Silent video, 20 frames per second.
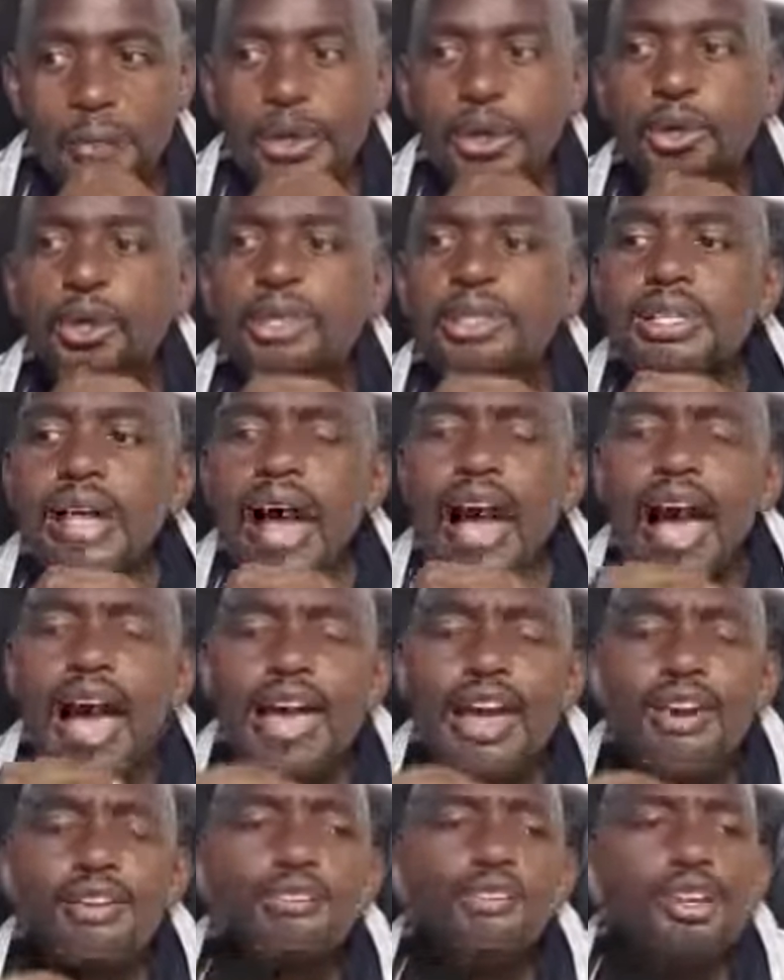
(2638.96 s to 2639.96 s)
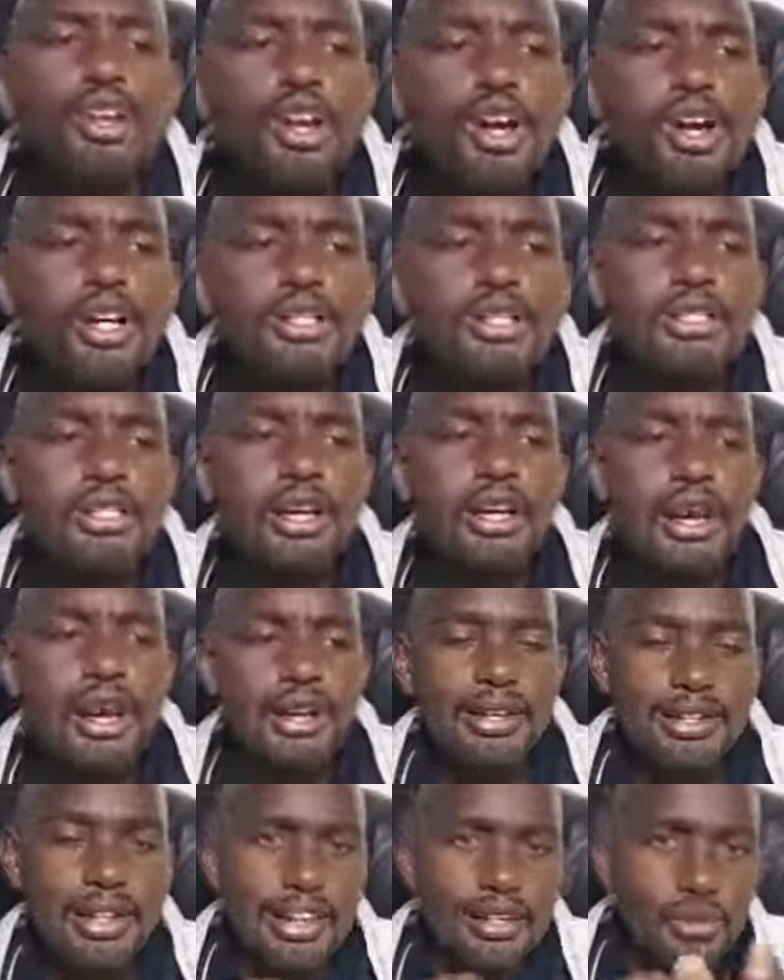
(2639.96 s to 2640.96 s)
Because I have learned,
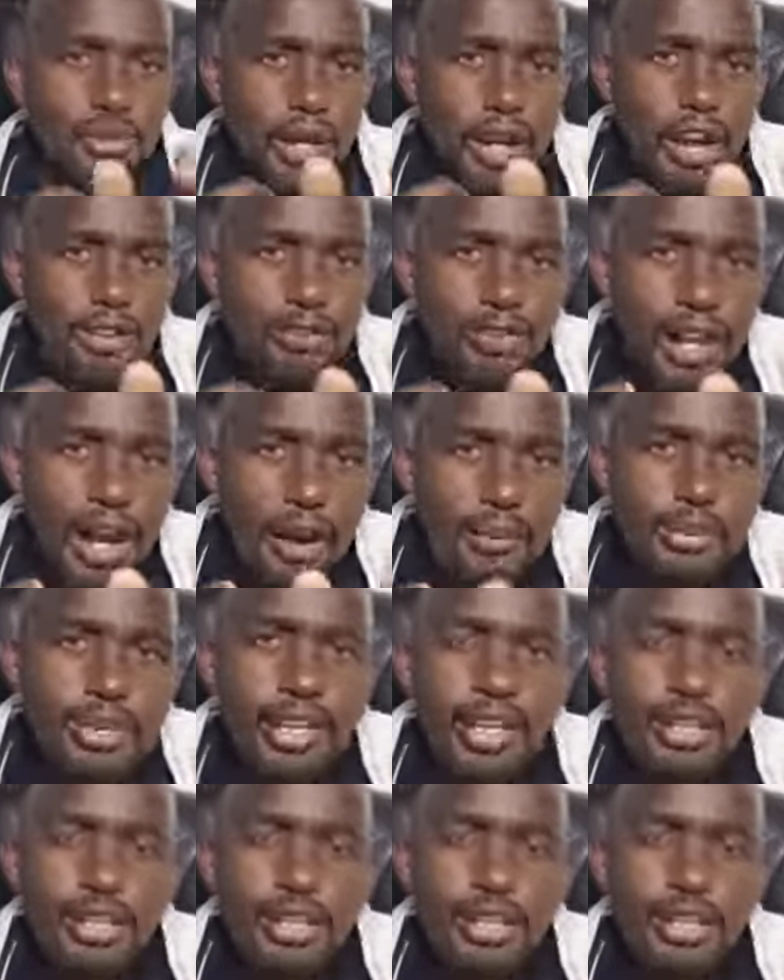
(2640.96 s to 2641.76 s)
and that's what I've come